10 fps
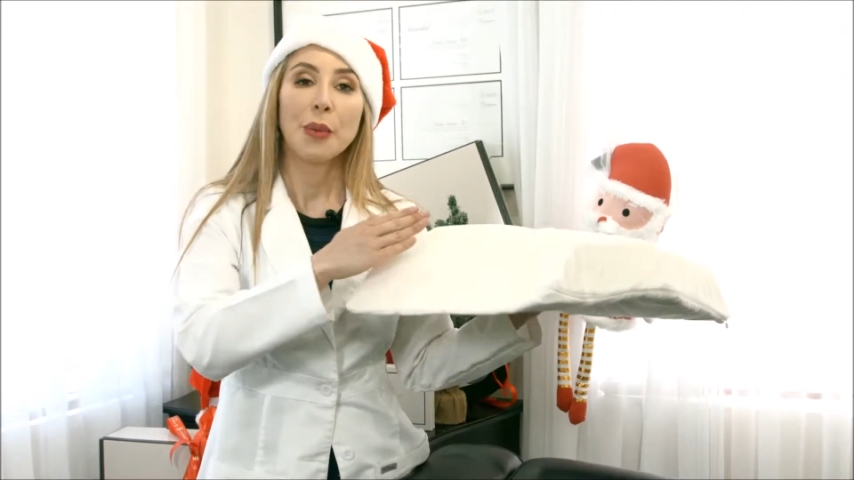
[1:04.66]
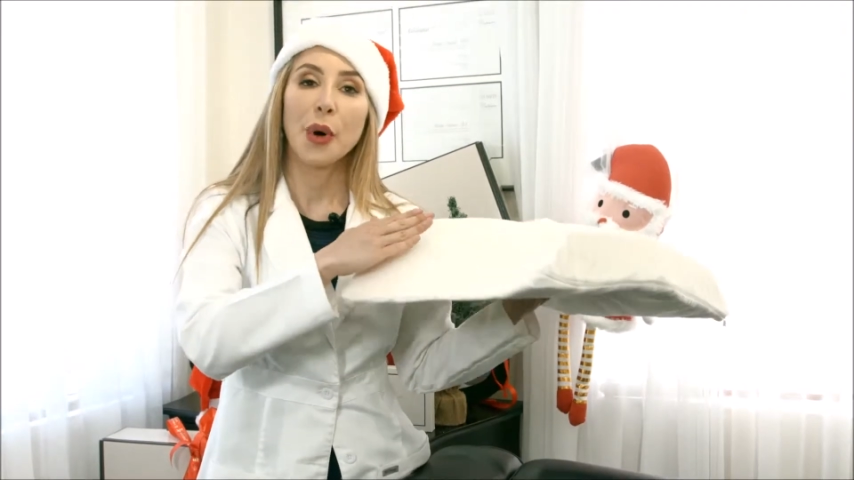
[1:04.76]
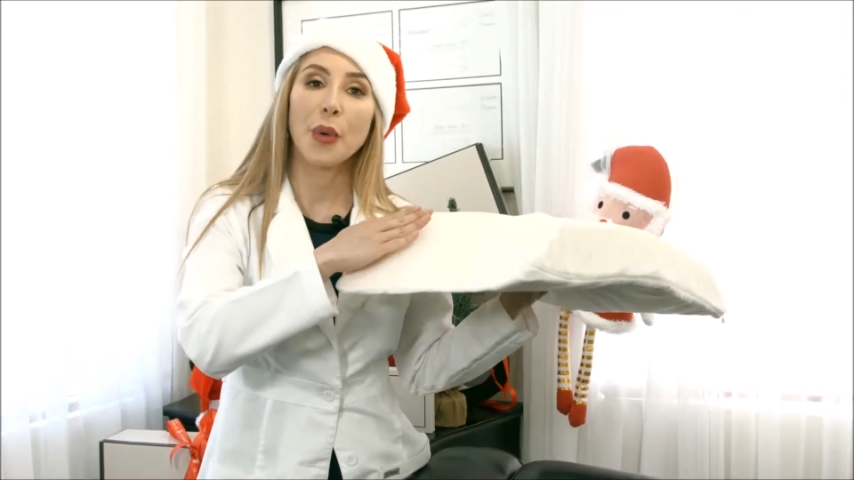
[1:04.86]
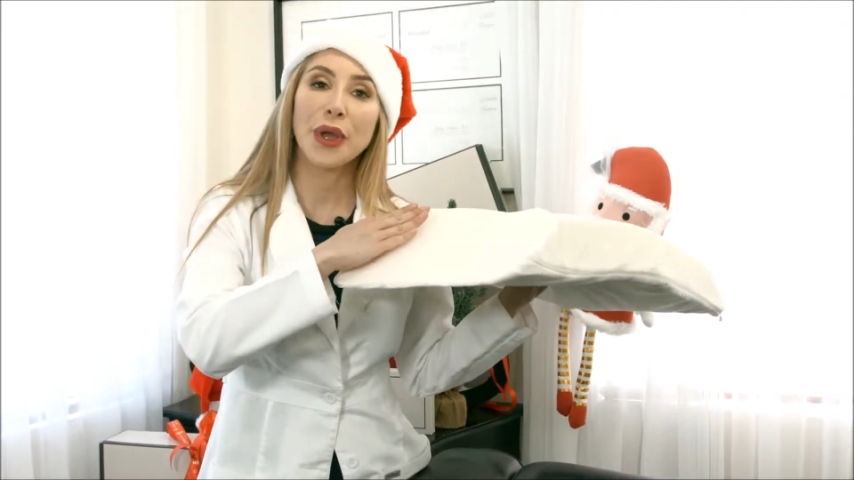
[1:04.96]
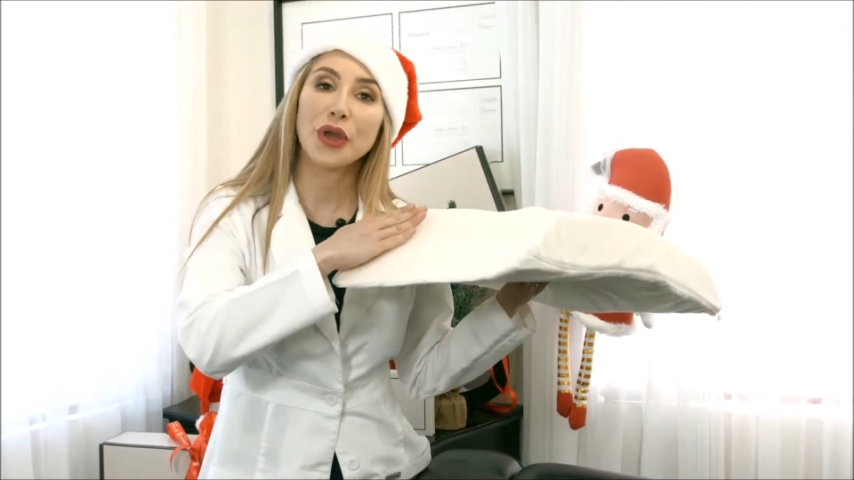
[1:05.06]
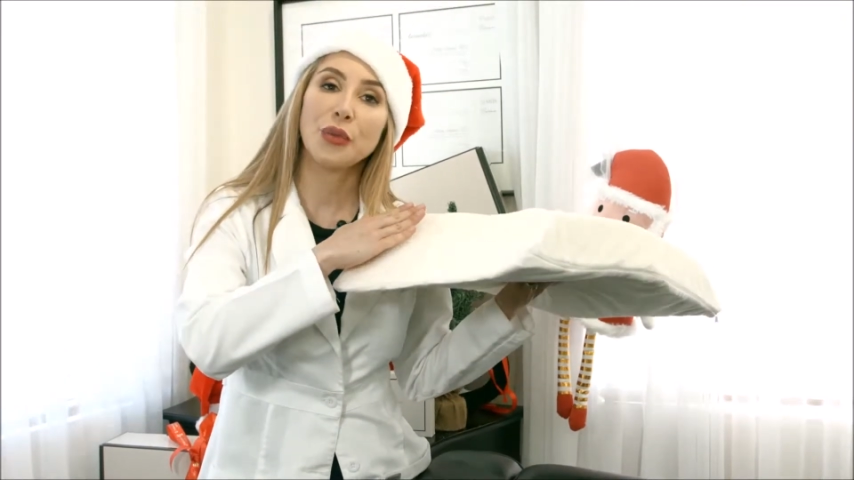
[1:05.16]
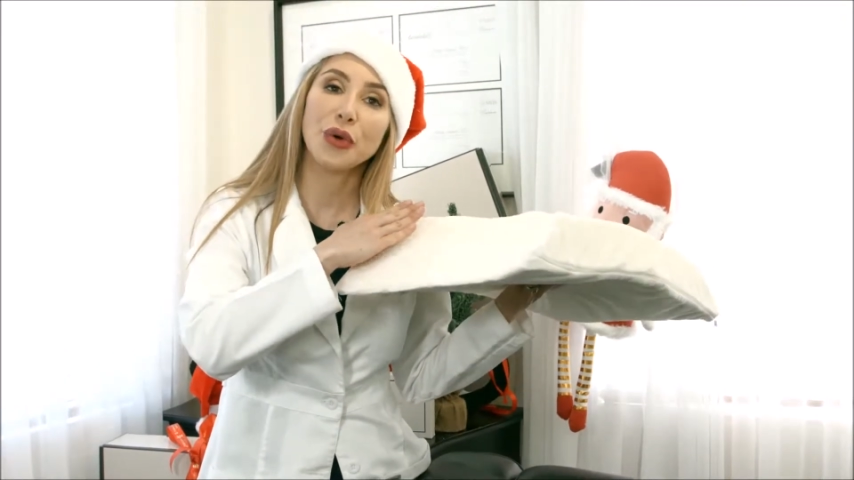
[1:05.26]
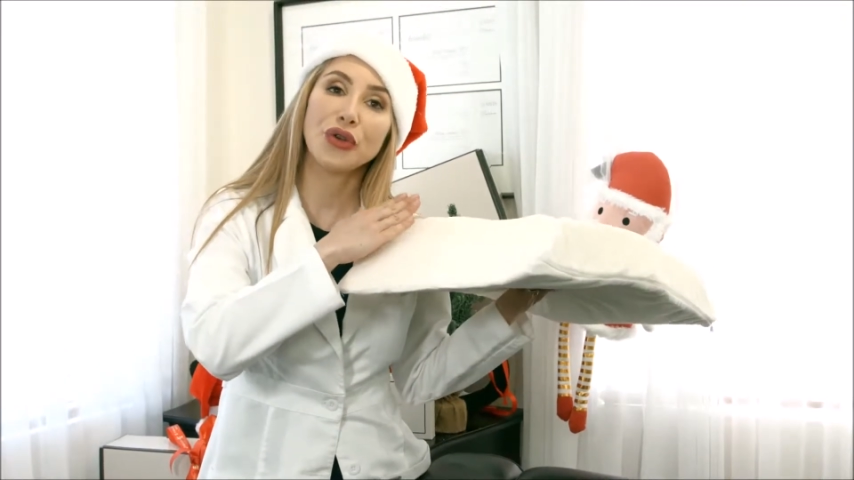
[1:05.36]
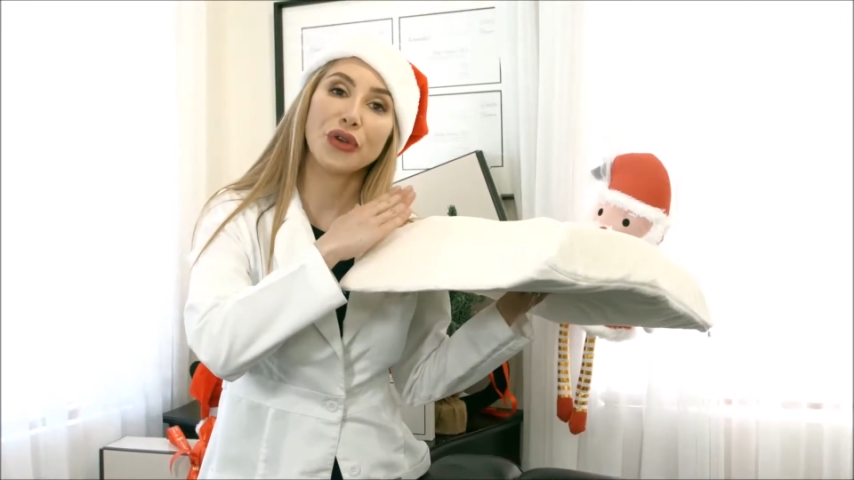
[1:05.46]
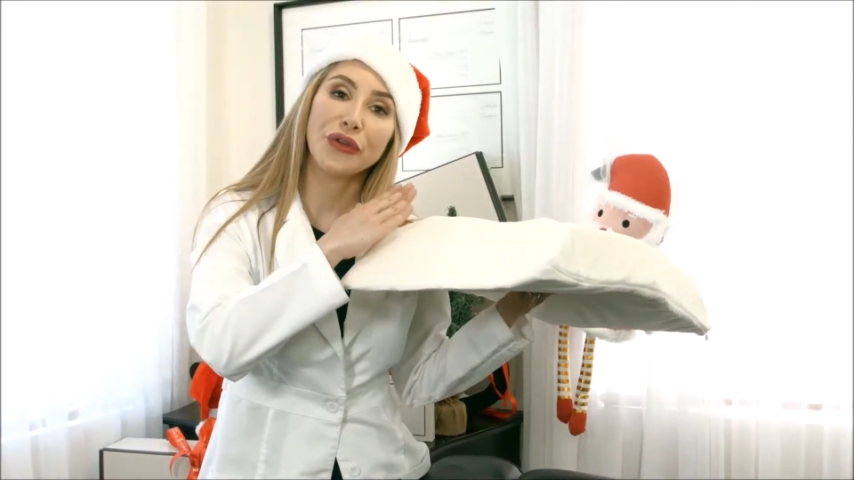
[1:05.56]
but when you
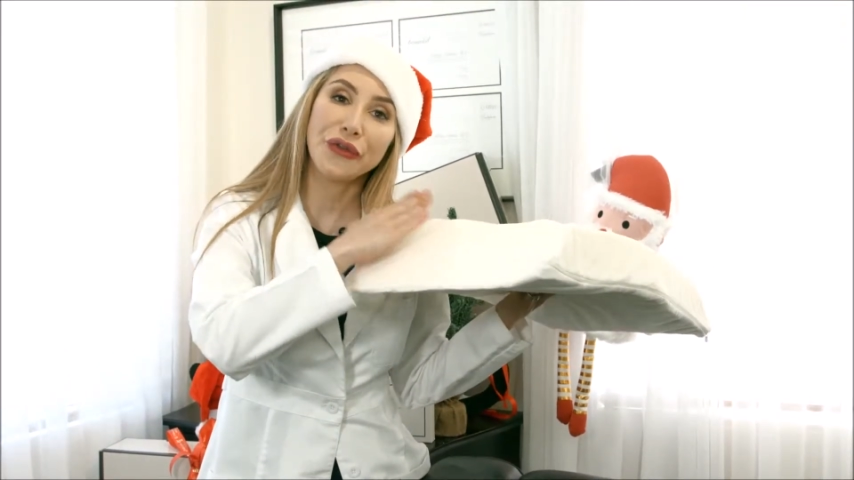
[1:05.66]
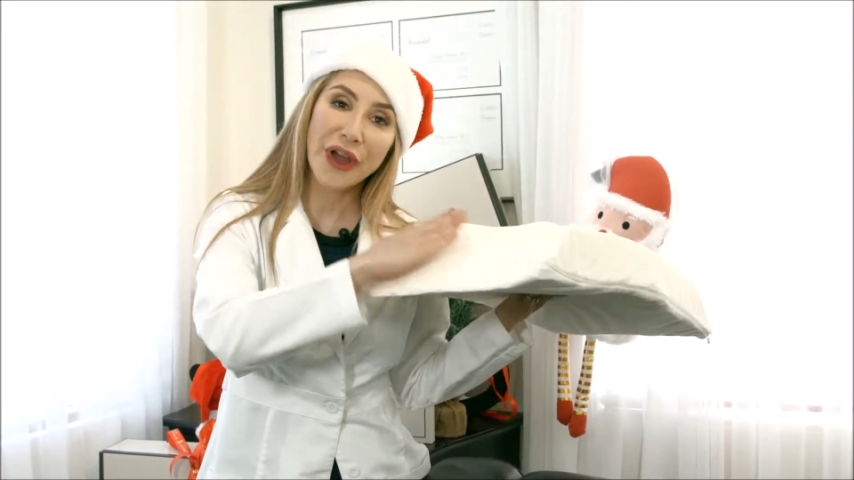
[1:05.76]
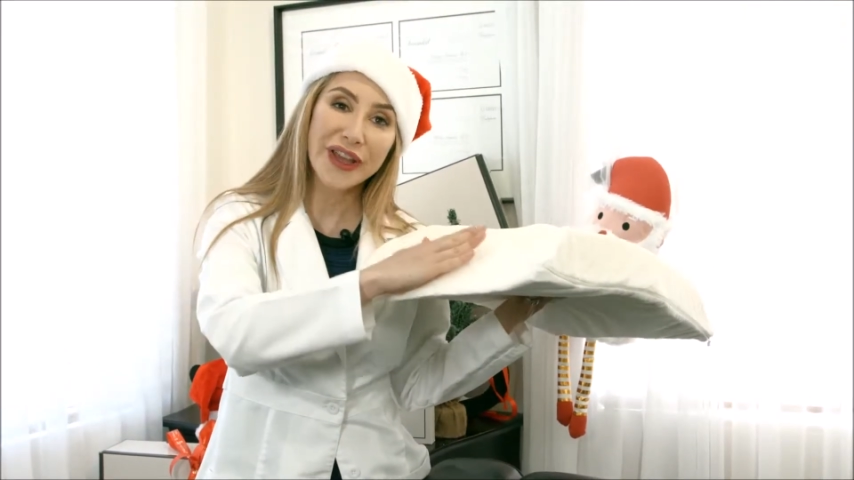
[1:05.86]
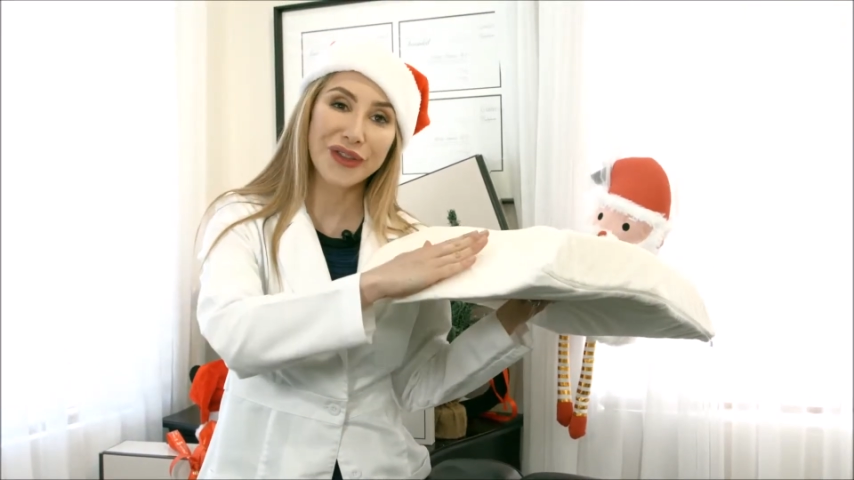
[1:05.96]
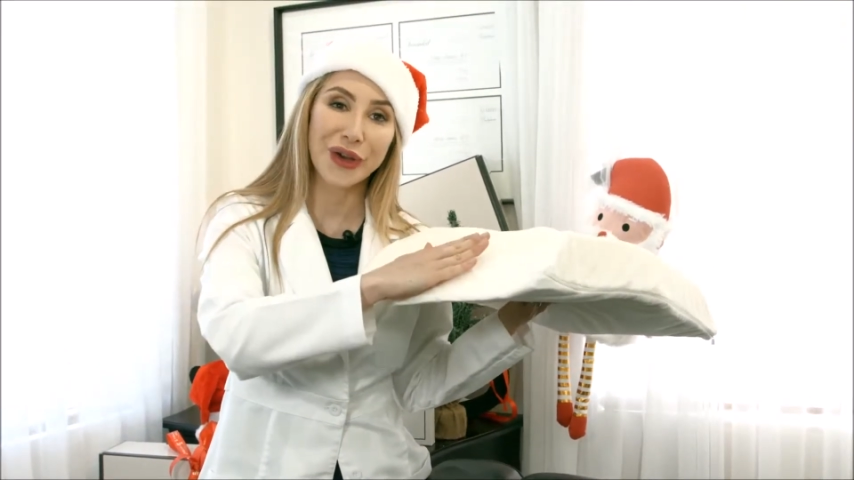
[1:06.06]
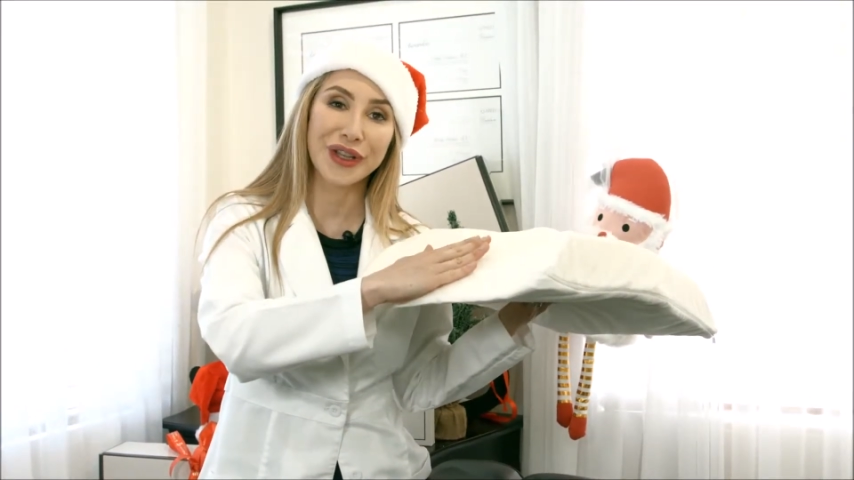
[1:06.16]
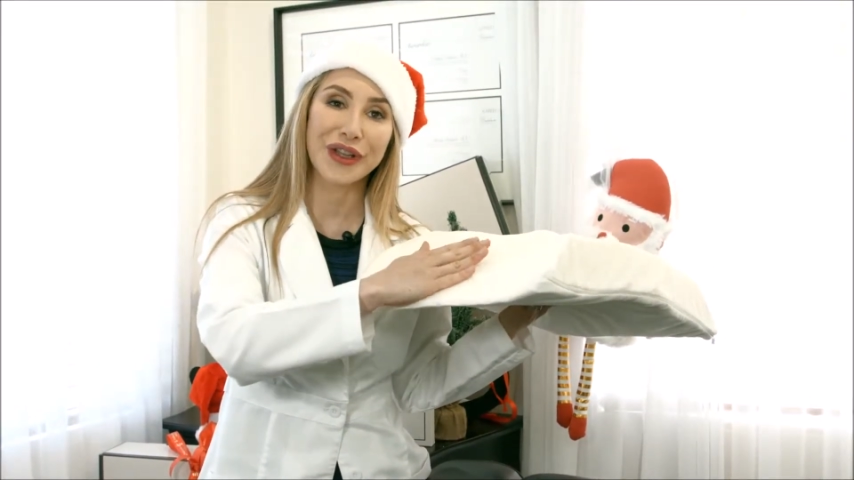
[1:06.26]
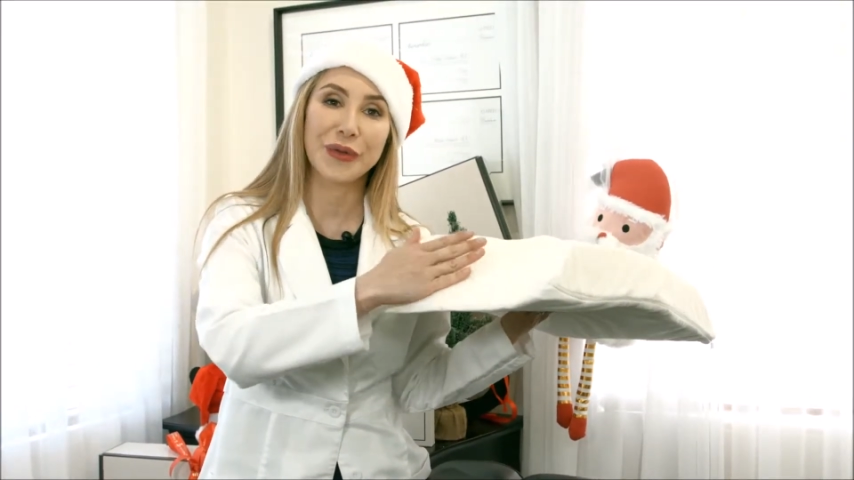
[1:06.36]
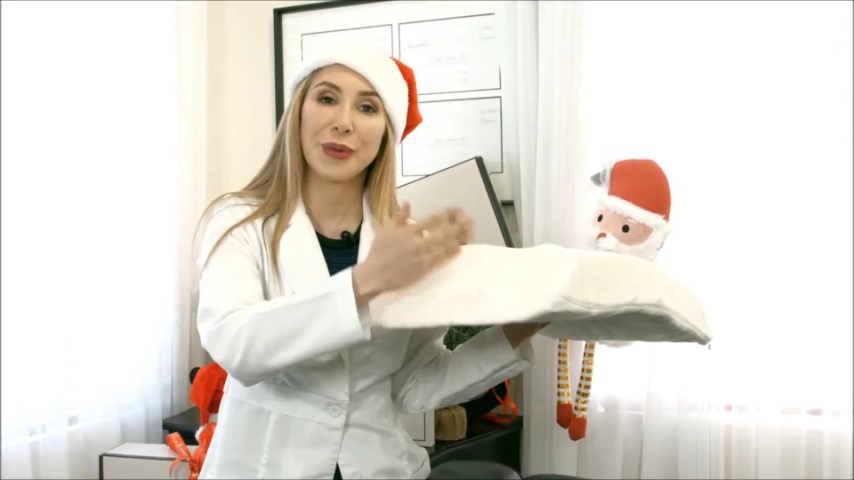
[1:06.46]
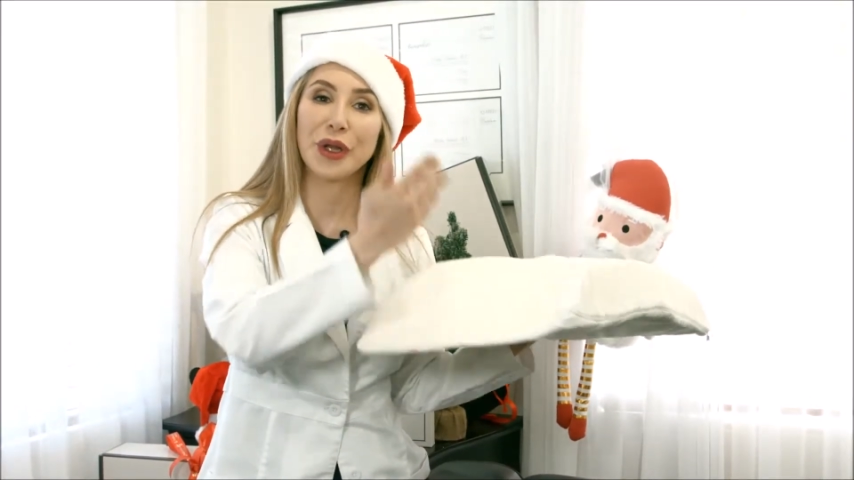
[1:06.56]
put your face on
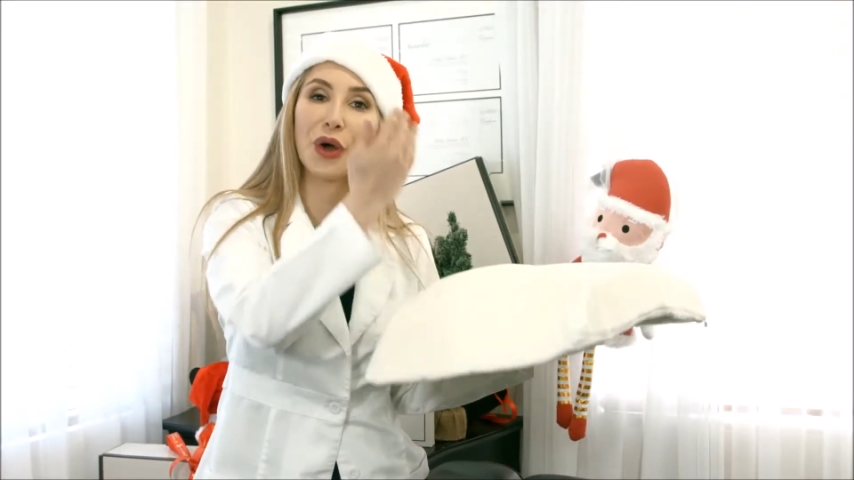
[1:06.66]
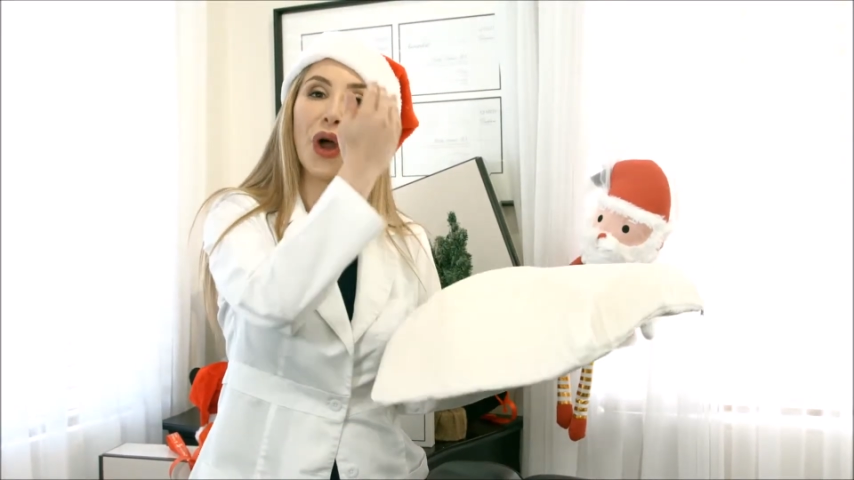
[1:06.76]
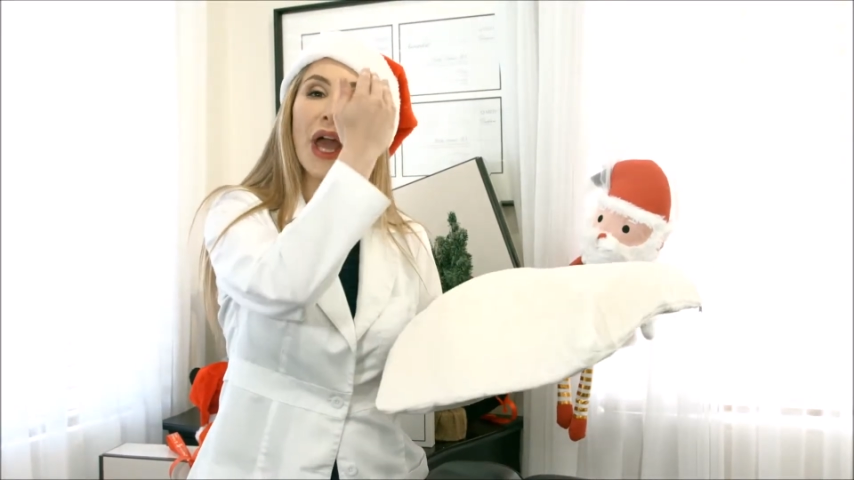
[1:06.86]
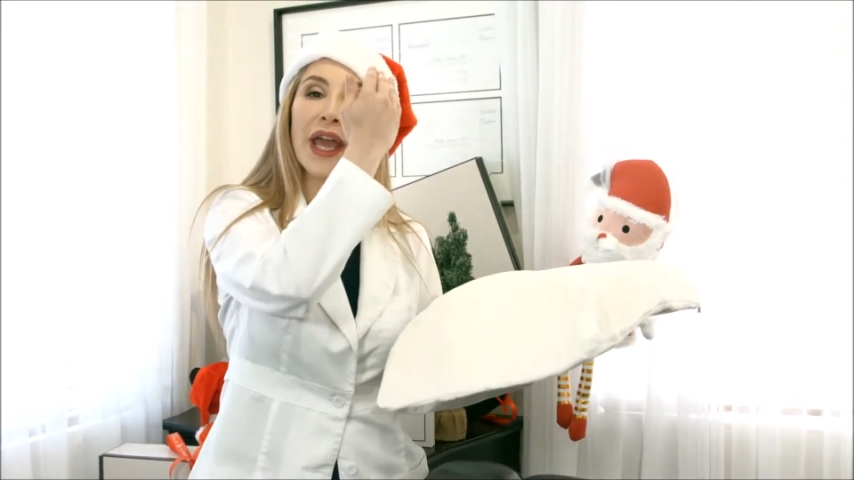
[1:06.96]
this pillow,